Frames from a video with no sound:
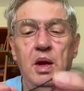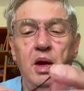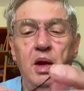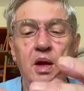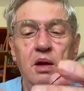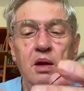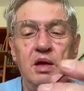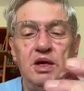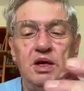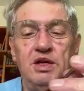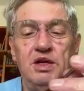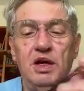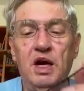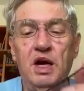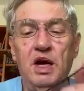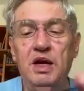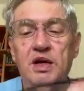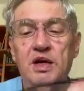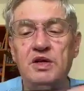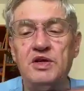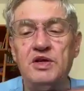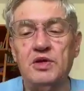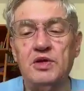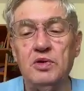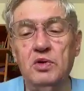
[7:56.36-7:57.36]
And I'm going to tie
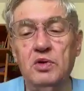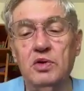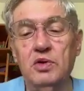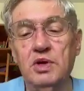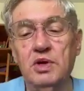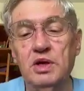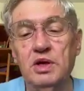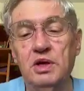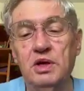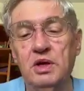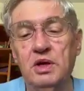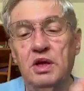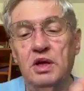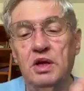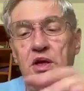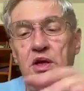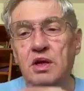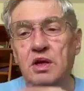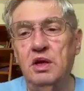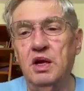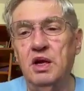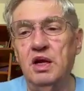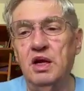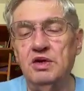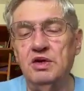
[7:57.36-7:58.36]
it so that,
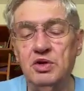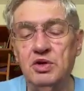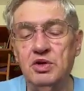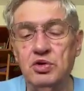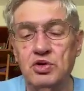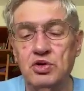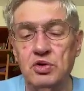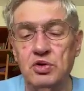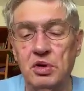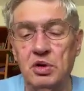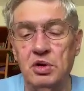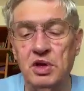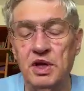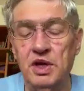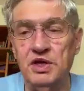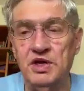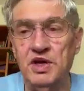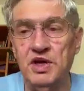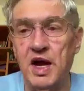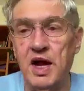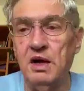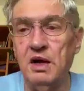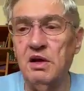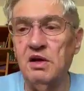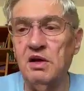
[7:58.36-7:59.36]
as usual,
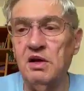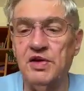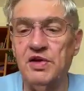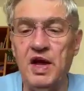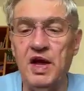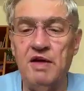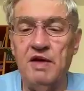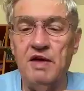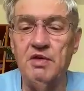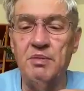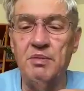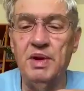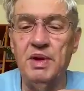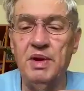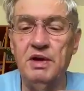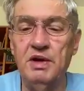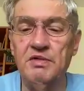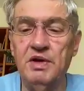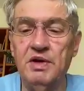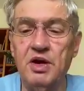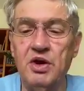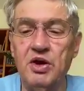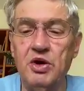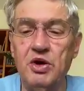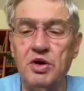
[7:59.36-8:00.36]
these hackles have a bit
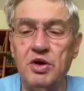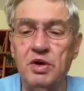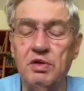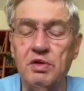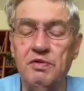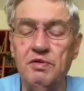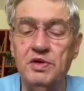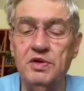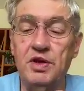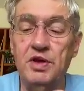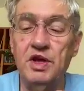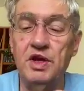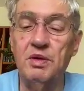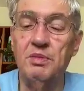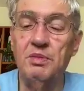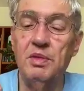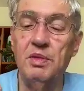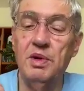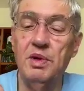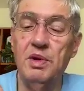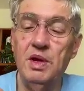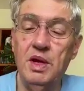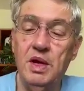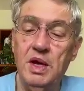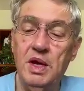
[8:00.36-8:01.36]
of a curve to them.
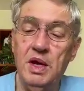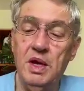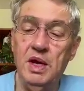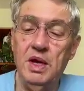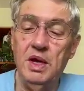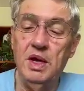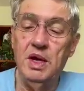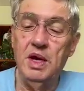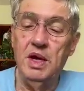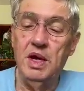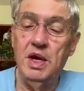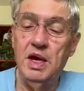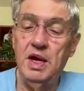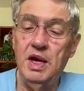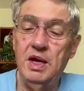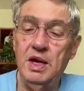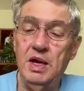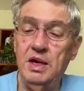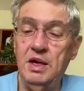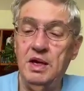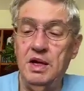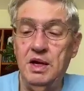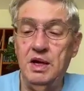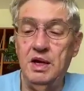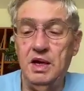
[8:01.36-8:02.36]

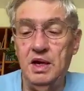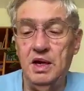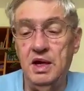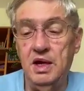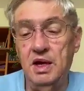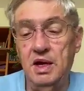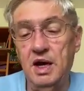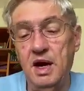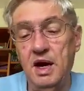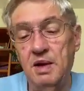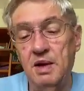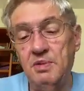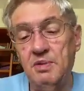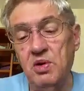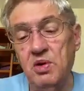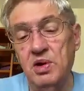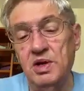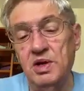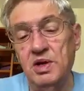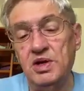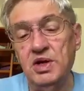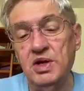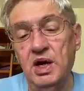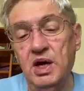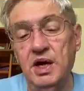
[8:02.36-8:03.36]
And I'm
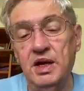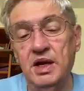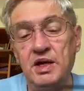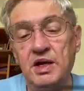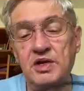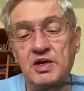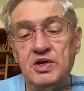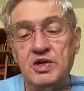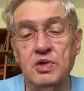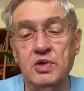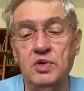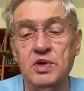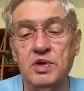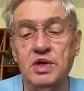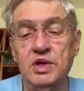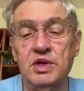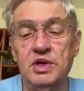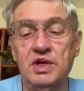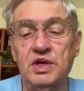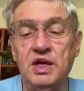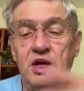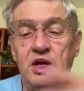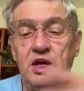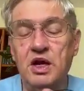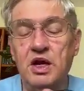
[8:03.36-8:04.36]
going to tie it so
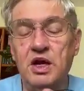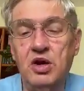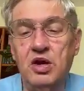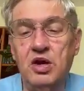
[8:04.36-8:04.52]
that the